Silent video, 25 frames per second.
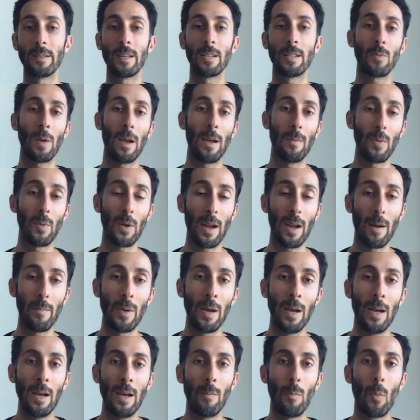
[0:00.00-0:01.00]
That's why I bring
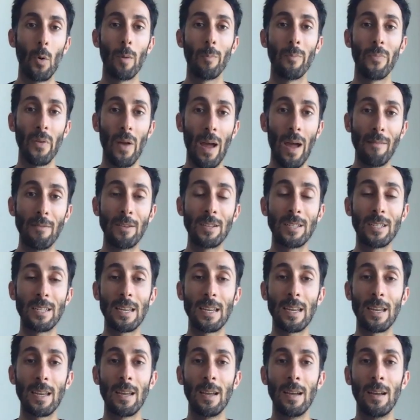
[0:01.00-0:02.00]
up more
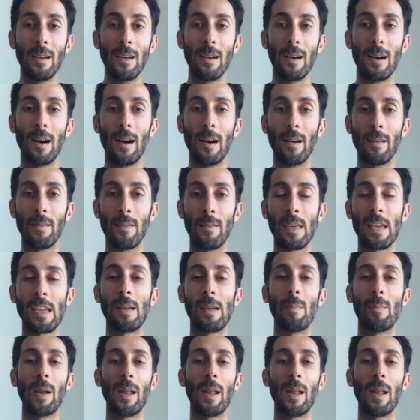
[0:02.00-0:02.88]
privacy theme.